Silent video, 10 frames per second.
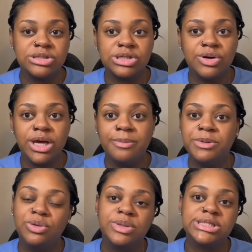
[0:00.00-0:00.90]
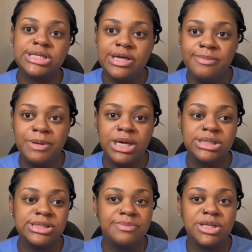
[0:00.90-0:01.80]
So help you with
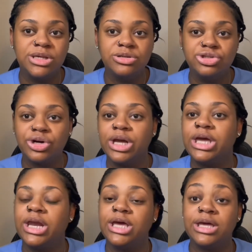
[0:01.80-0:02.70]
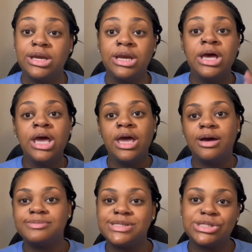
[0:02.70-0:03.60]
sleeping, something you drink, and it can
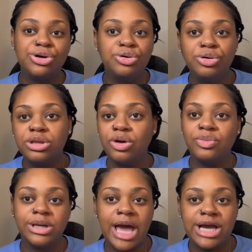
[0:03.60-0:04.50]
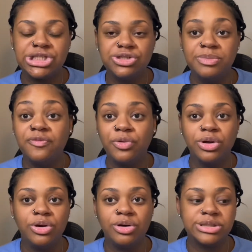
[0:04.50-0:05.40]
help soothe and relax you before
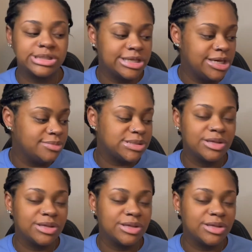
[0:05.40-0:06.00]
you go to sleep.